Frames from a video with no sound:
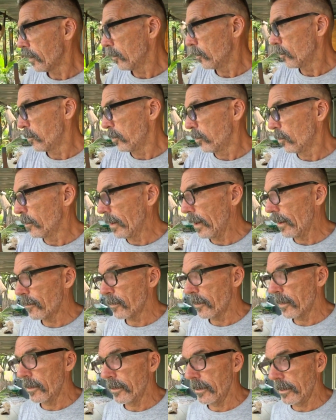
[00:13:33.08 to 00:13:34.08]
Just pull them out
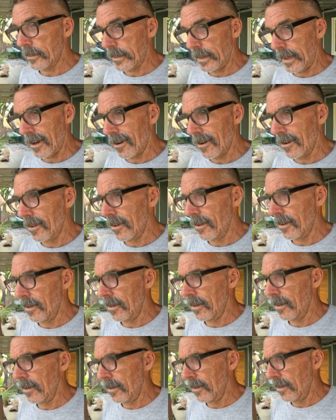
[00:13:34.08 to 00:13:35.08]
from underneath there,
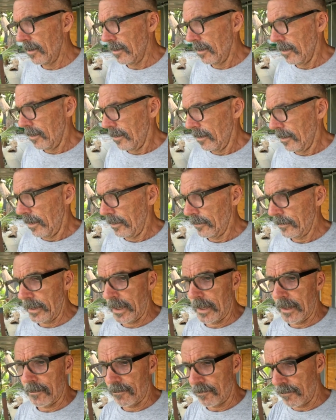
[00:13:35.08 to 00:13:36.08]
and
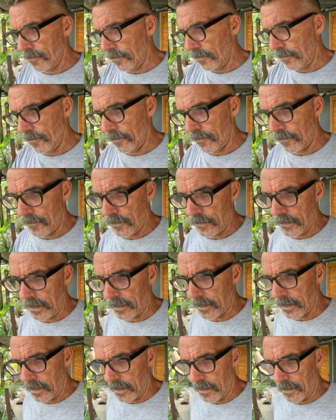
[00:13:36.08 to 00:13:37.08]
she had a
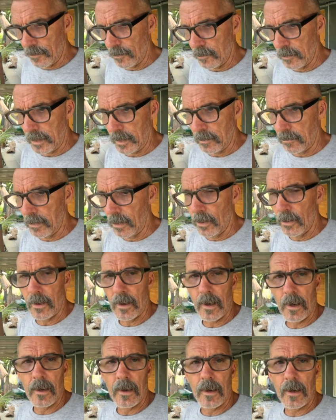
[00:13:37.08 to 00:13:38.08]
shit ton of them in the
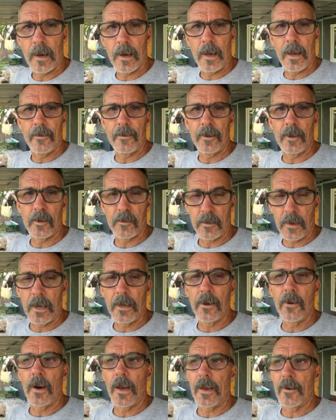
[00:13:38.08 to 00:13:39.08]
boat.
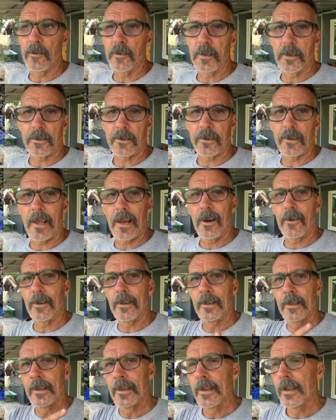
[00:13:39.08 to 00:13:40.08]
I know I have a picture of that
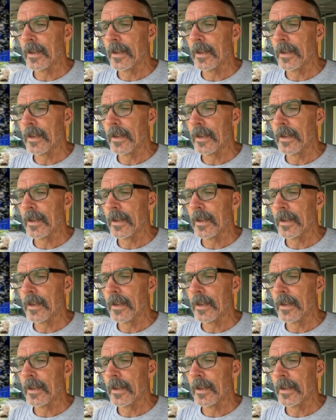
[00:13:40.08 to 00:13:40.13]
one.